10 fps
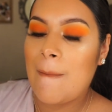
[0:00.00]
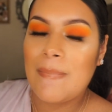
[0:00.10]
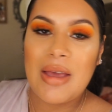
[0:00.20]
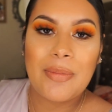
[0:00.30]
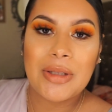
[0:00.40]

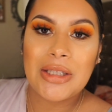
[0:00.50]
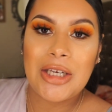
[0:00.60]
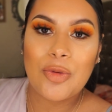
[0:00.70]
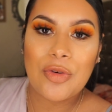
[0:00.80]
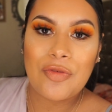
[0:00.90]

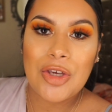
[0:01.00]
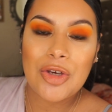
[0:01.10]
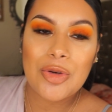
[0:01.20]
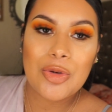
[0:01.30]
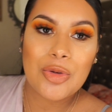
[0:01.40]
Maybelline
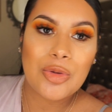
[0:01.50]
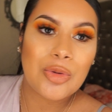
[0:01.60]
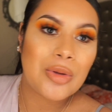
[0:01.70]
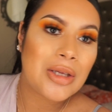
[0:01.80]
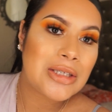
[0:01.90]
review